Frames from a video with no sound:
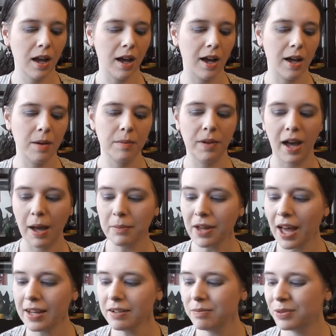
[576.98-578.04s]
I'm
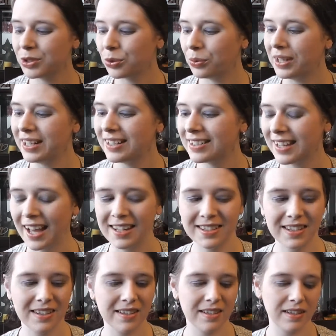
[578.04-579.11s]
kind of between
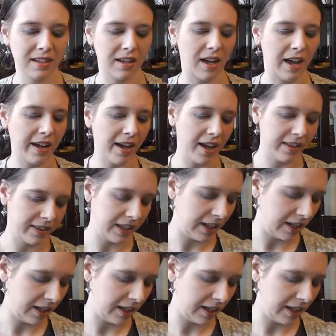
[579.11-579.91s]
sizes. I got